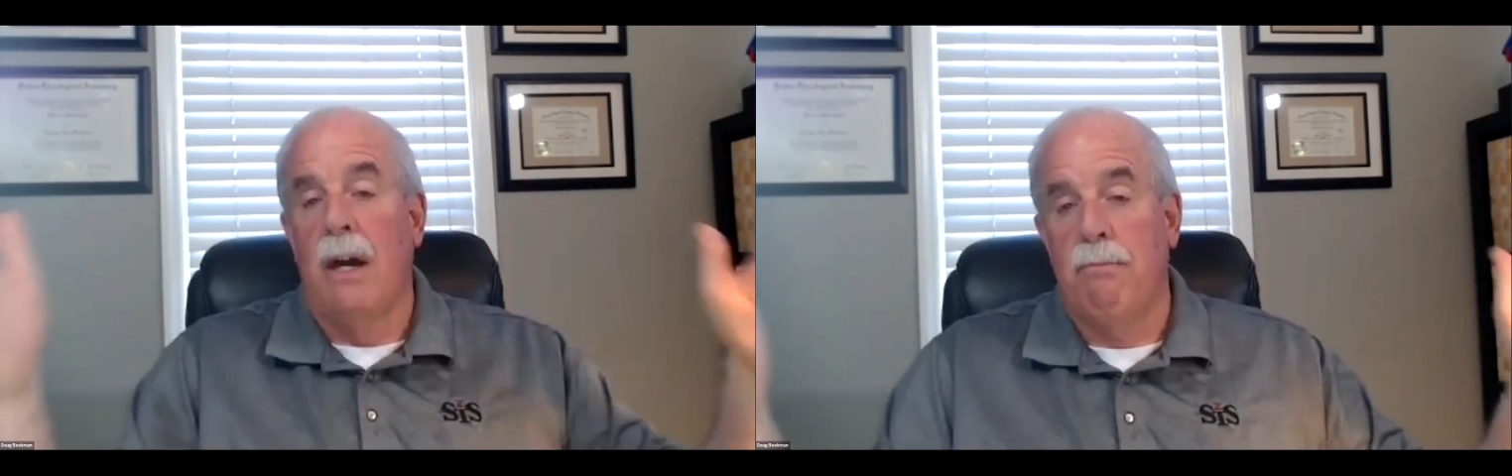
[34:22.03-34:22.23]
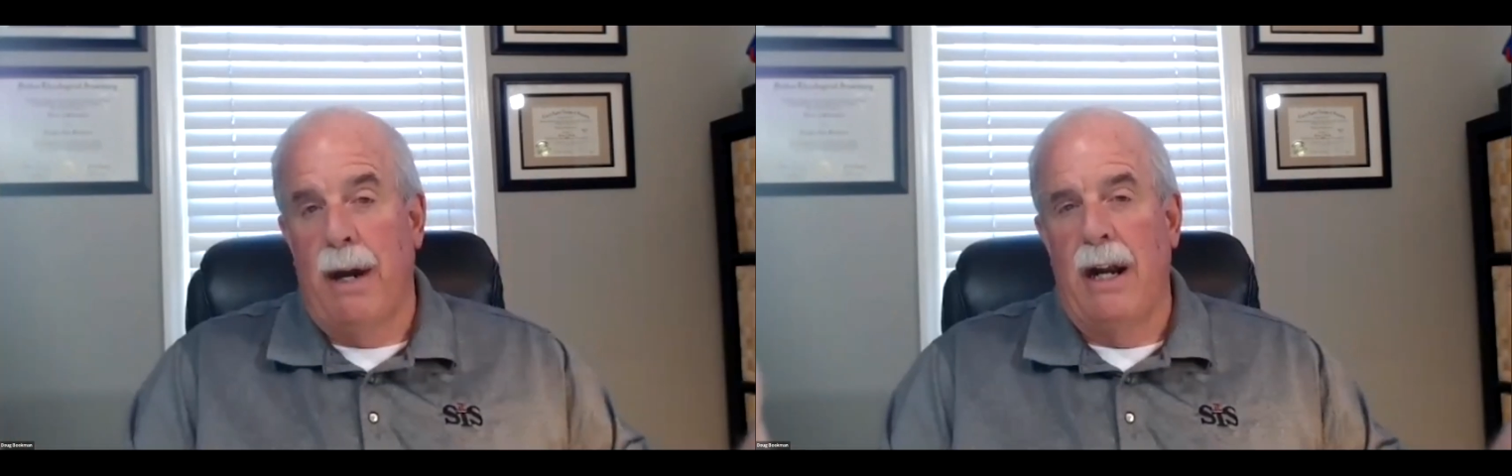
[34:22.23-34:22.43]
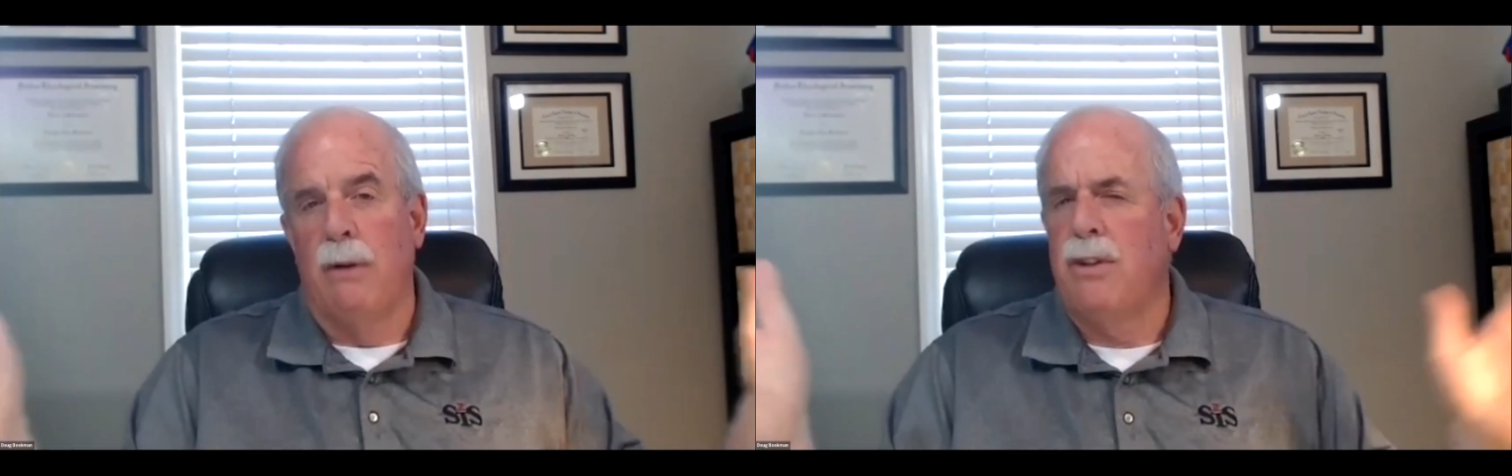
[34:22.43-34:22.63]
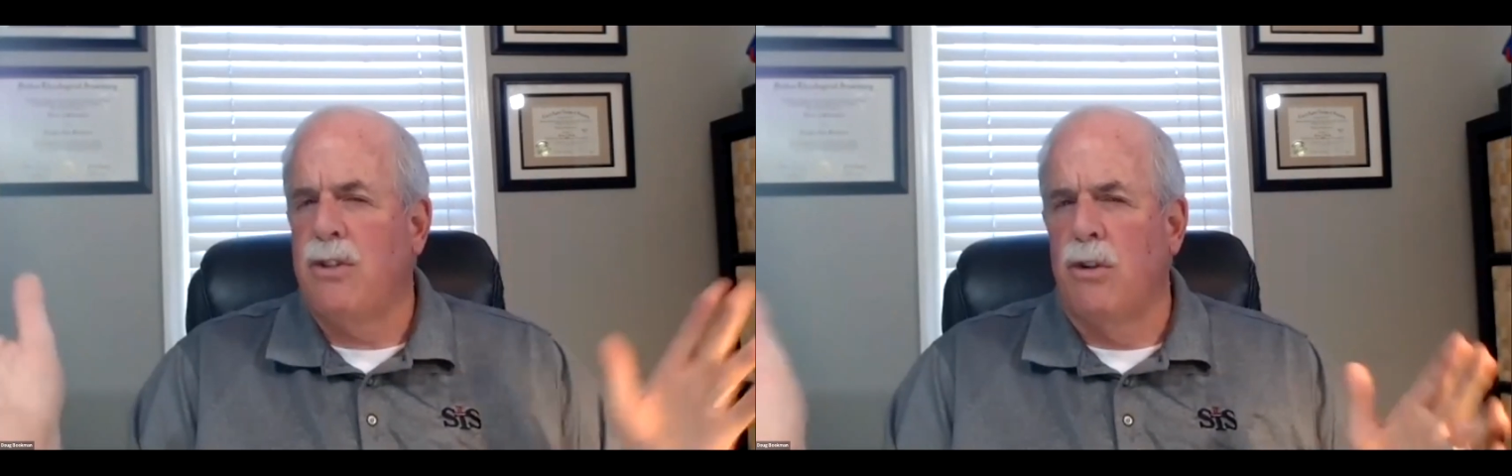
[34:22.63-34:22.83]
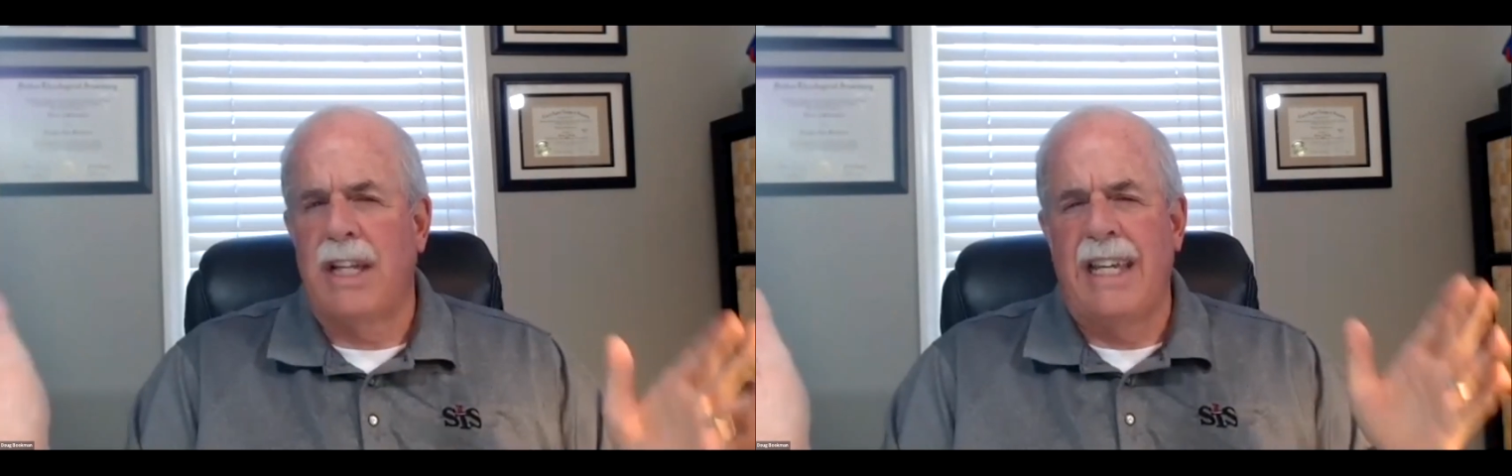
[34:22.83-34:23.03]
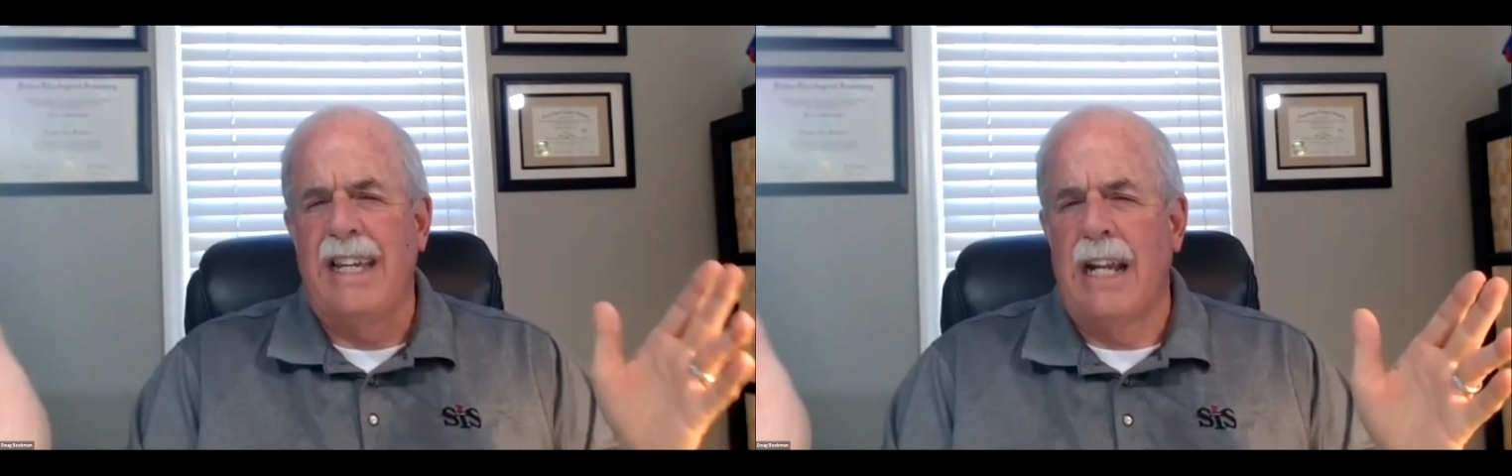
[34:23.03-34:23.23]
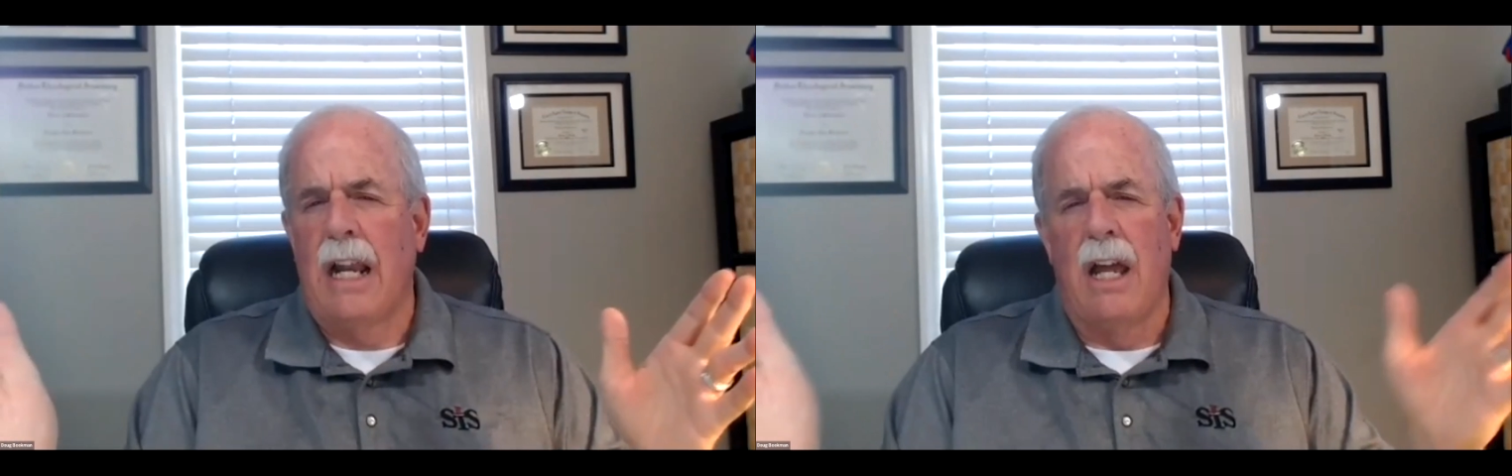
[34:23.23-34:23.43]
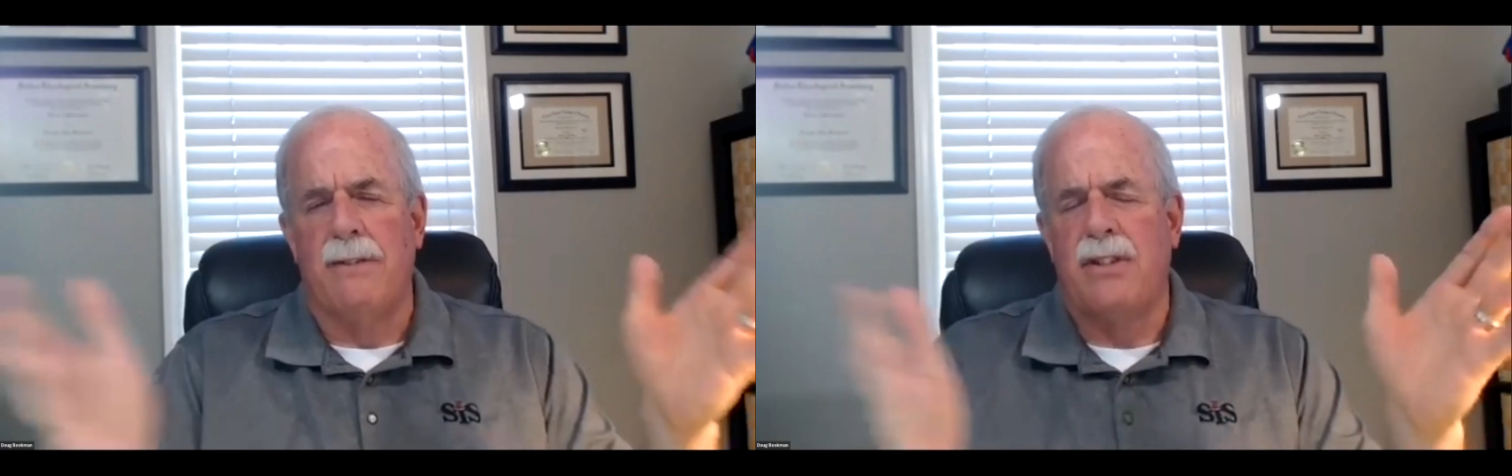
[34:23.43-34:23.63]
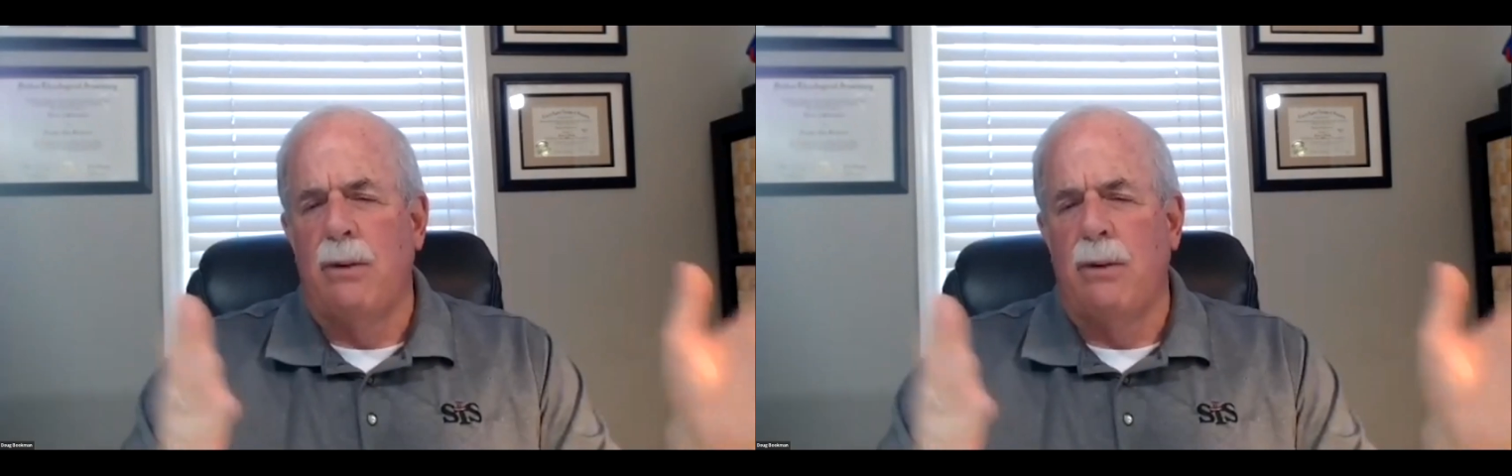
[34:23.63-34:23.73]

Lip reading: empire with sort of kid gloves.